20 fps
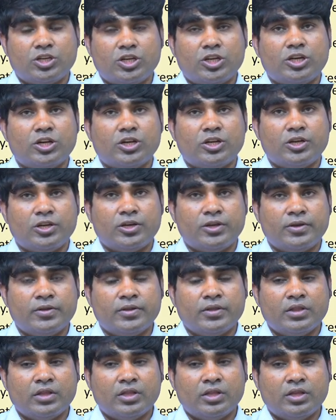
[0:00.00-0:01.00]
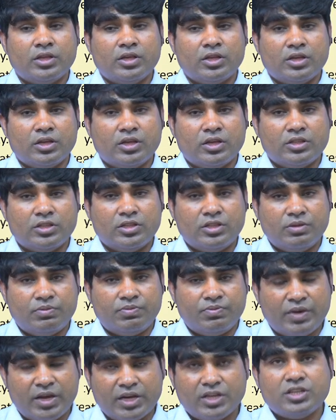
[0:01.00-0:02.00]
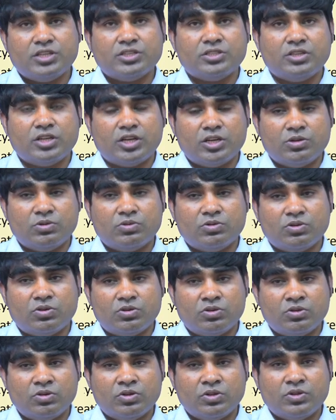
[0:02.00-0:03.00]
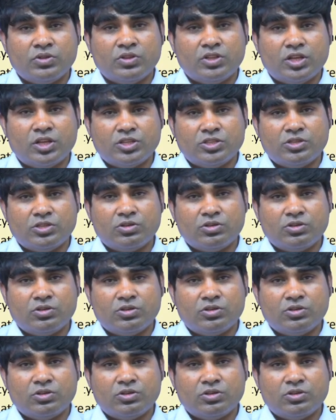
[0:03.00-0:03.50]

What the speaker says: And the fact is that there is